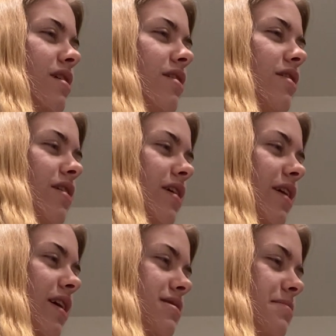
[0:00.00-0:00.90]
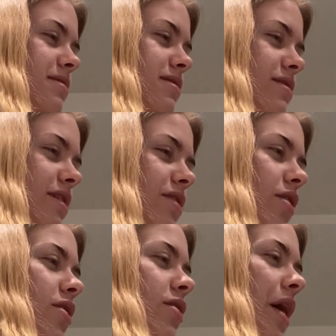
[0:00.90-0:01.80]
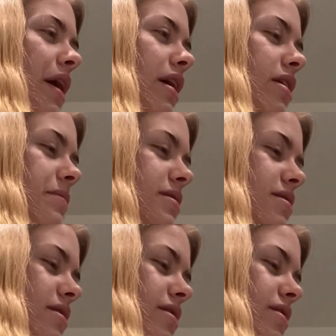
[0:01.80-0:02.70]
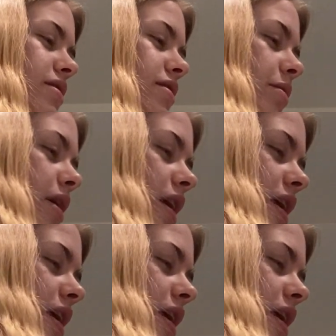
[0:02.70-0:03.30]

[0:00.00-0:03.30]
Oh, I can't spell the T. Okay, anyways okay,